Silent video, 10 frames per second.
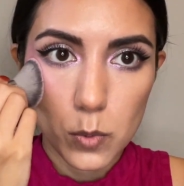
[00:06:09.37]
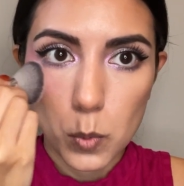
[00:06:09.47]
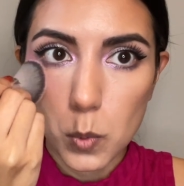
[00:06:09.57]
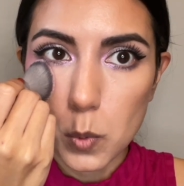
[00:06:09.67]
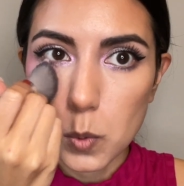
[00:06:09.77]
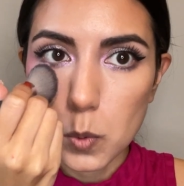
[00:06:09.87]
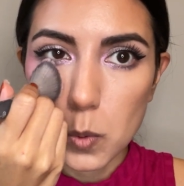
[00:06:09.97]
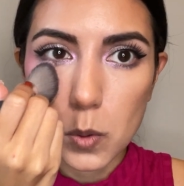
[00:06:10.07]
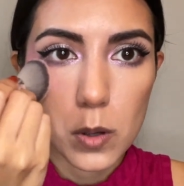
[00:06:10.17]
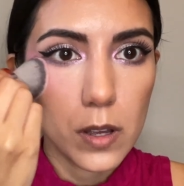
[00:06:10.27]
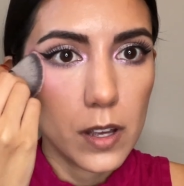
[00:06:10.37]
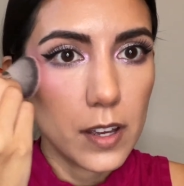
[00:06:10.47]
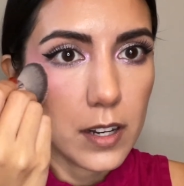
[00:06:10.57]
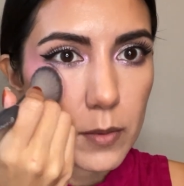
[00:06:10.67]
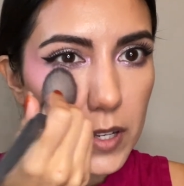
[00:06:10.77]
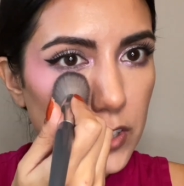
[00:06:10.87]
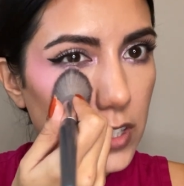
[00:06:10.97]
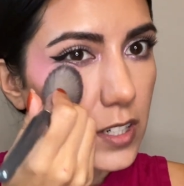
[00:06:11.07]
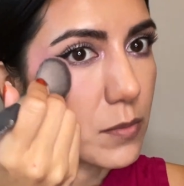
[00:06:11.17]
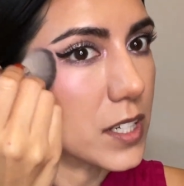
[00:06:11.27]
Ooh, I'm actually
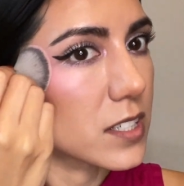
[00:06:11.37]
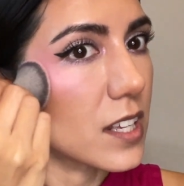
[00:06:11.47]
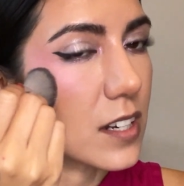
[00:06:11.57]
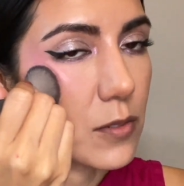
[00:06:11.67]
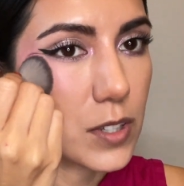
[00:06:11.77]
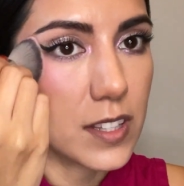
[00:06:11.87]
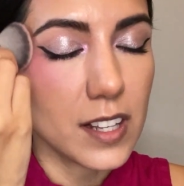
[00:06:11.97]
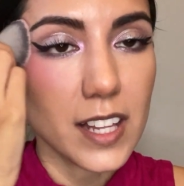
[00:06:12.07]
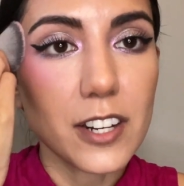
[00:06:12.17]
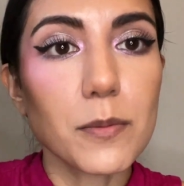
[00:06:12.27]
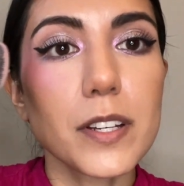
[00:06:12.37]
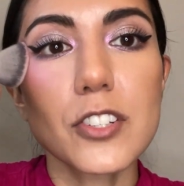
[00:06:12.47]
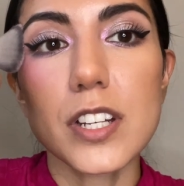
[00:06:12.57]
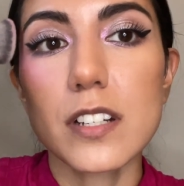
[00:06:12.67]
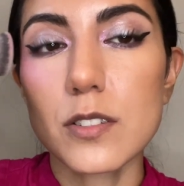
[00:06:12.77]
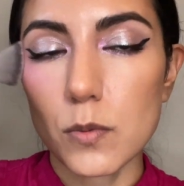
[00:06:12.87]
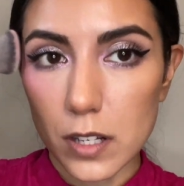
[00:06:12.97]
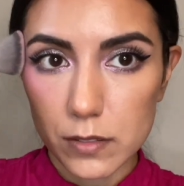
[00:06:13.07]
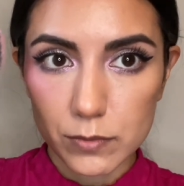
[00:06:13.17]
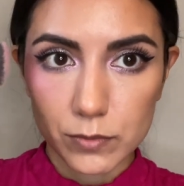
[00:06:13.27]
gonna mix that in with that lighter pink shade as well.